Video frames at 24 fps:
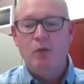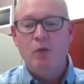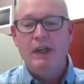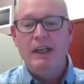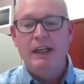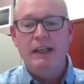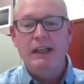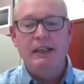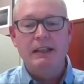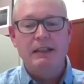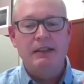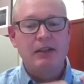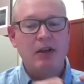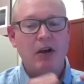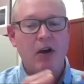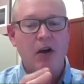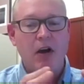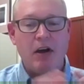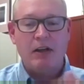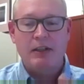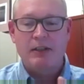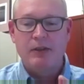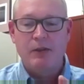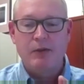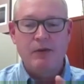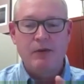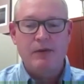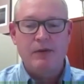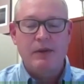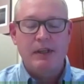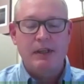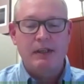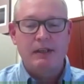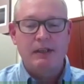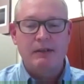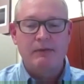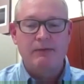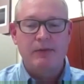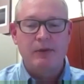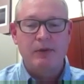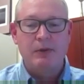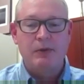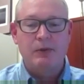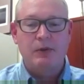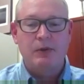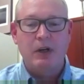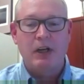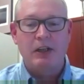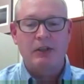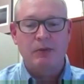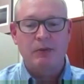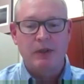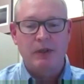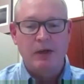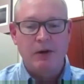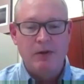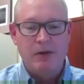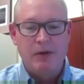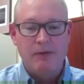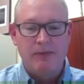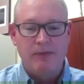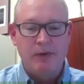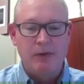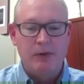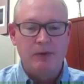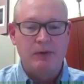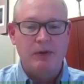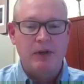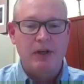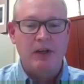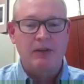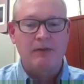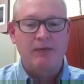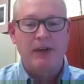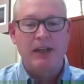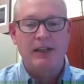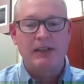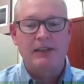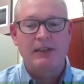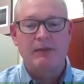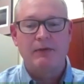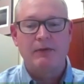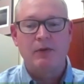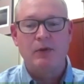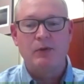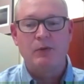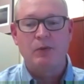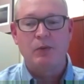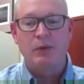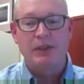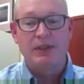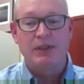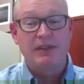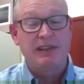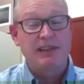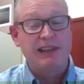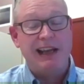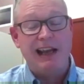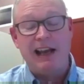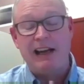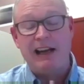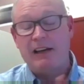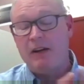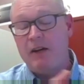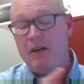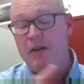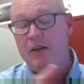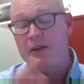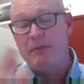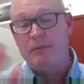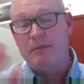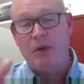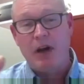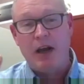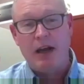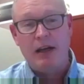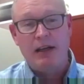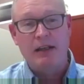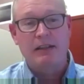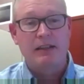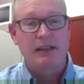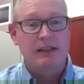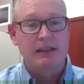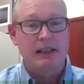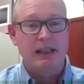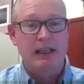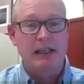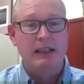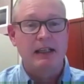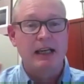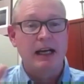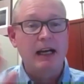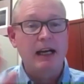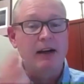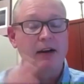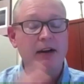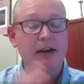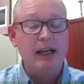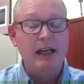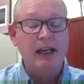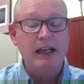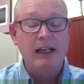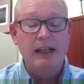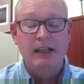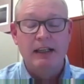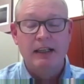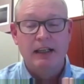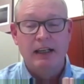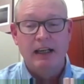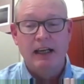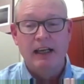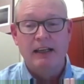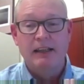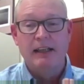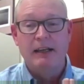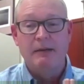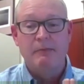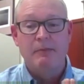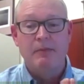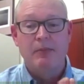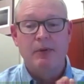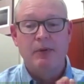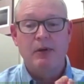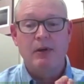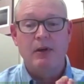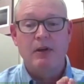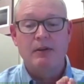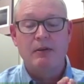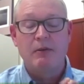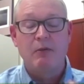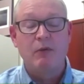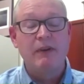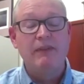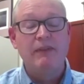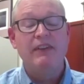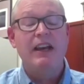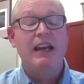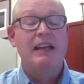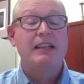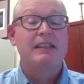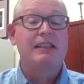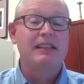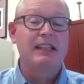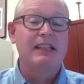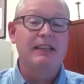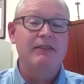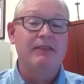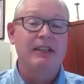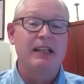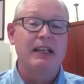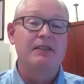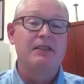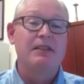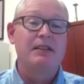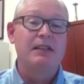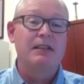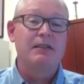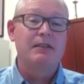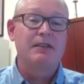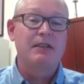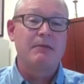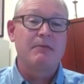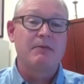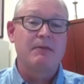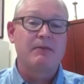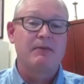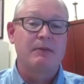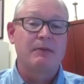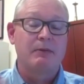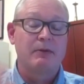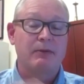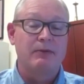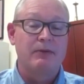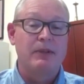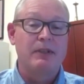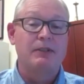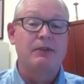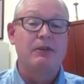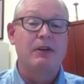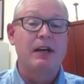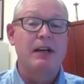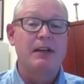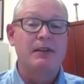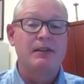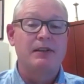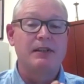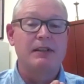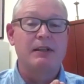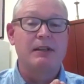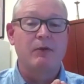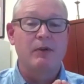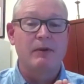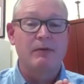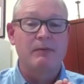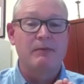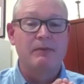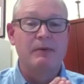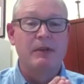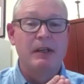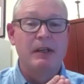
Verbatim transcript: We talk to the food trucks, we go to the food truck festivals, we stock all the products that they carry, and they put on their, we've actually even engineered some from refrigeration that we've